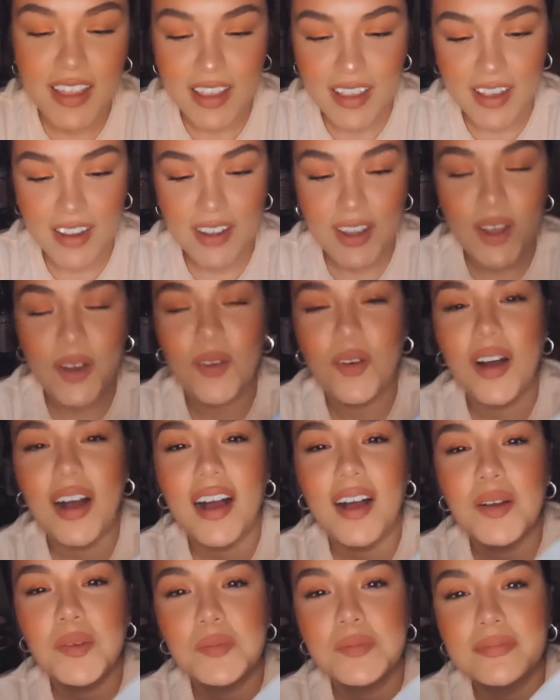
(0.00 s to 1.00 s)
No,
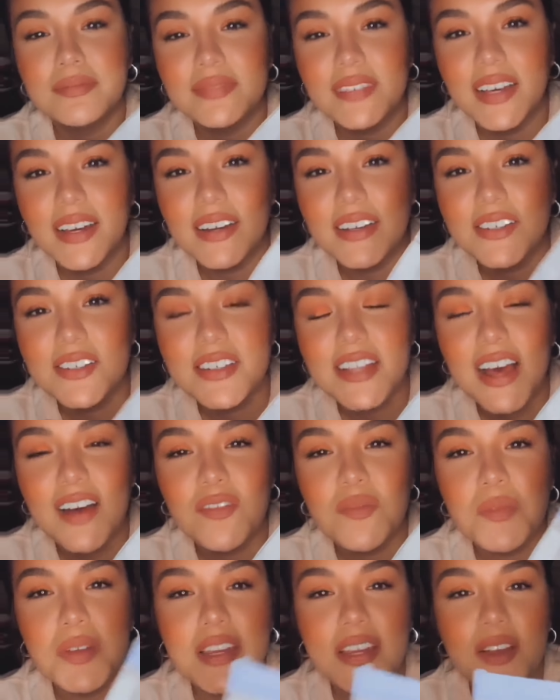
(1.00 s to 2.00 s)
yeah, I just have
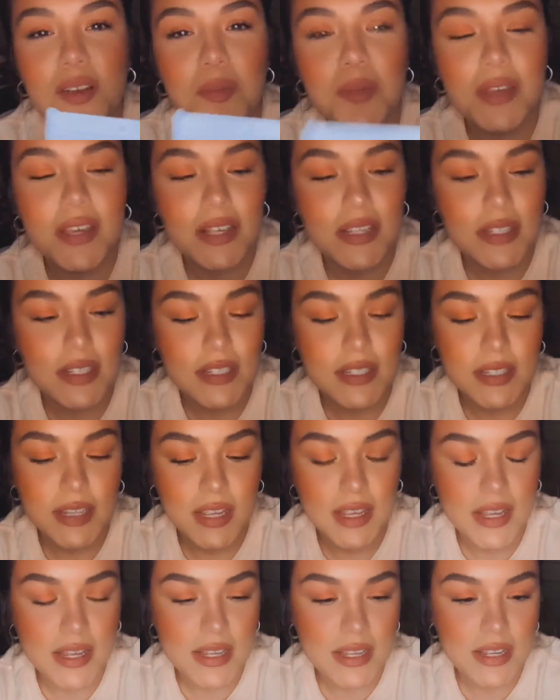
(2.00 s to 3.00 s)
them in here because it's a
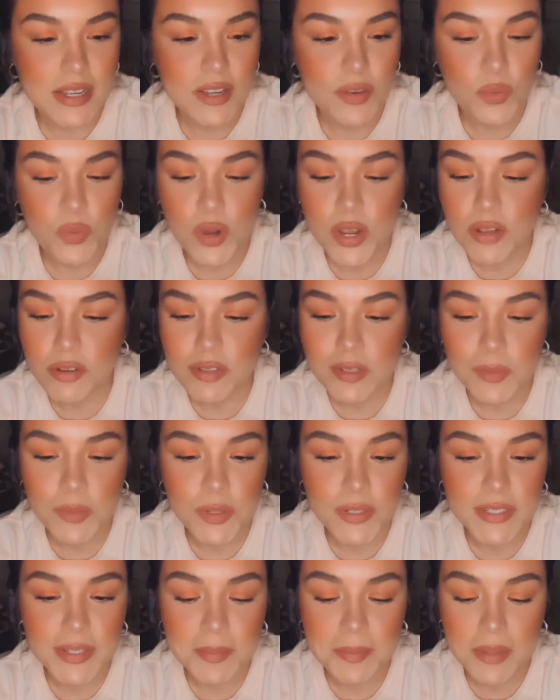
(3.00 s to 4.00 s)

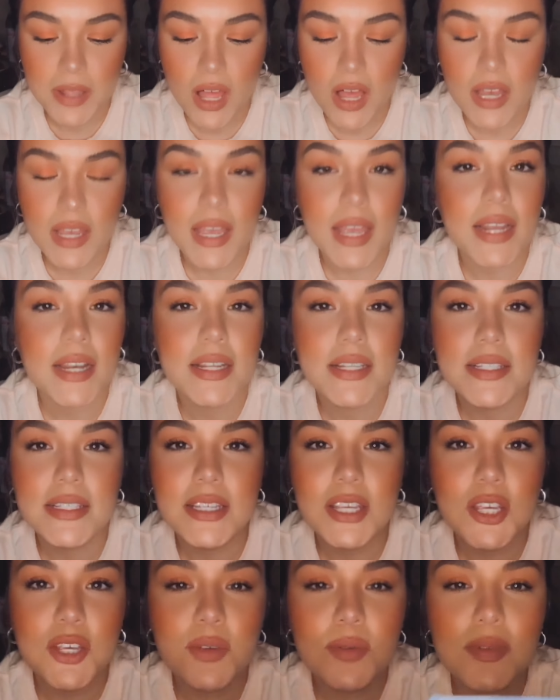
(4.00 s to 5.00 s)
reusable Ziploc and it's
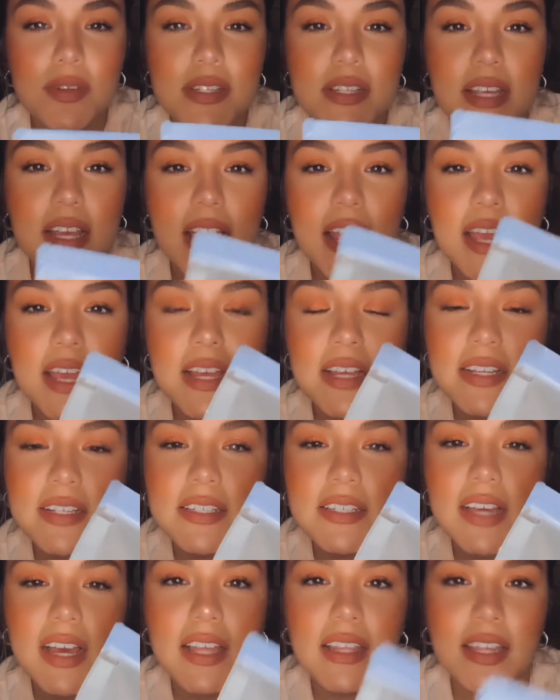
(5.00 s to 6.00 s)
cute,
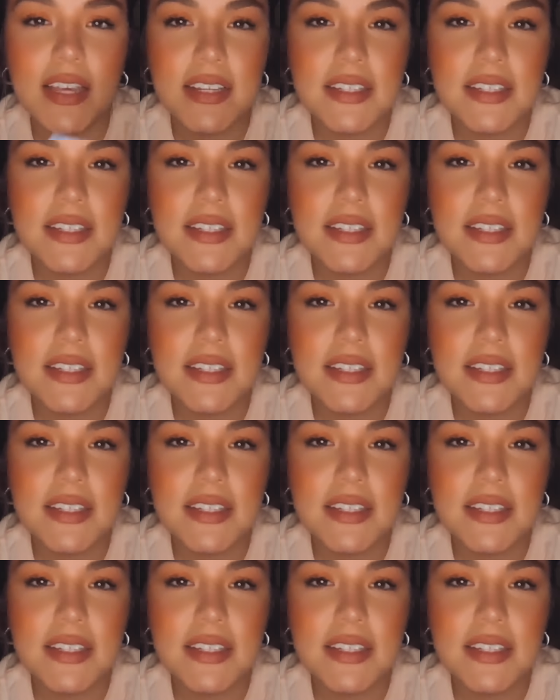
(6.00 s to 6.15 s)
and I like